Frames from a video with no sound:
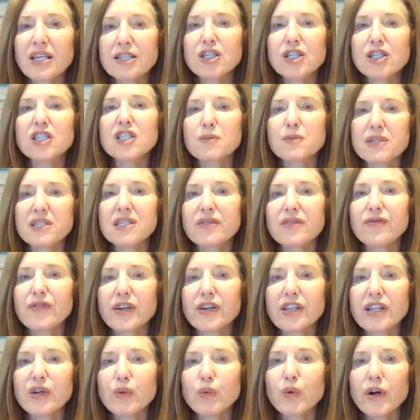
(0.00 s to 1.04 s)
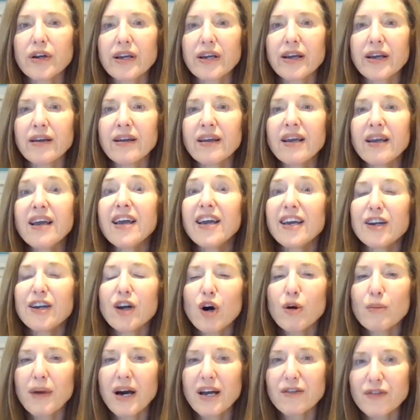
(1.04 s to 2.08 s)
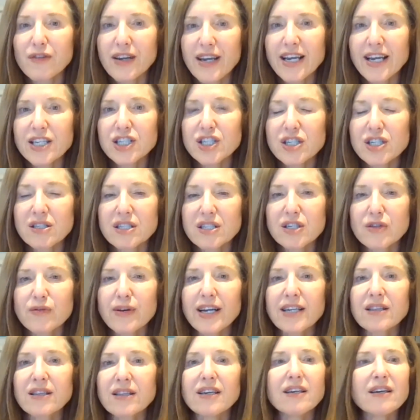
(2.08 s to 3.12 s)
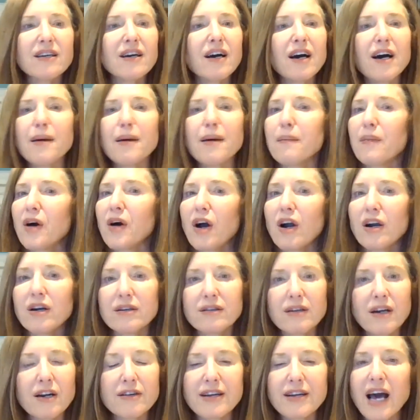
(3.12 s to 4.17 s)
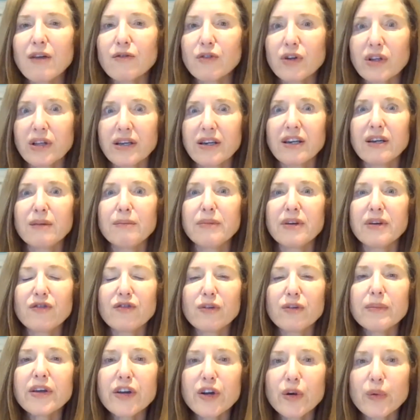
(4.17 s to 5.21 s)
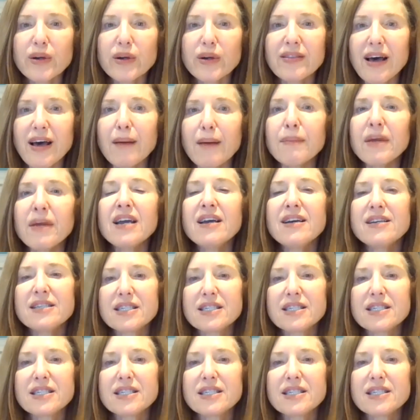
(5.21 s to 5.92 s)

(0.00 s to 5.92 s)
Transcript: just specifically working in home modifications directly are not really going to be familiar with them.